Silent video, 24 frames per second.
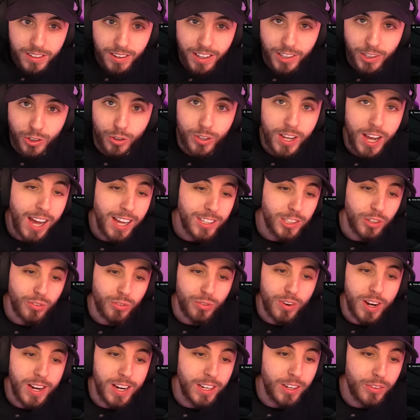Like you guys are
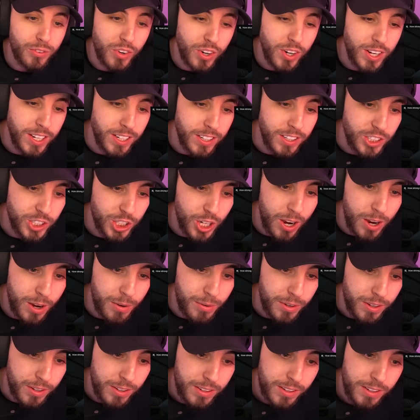really running the show.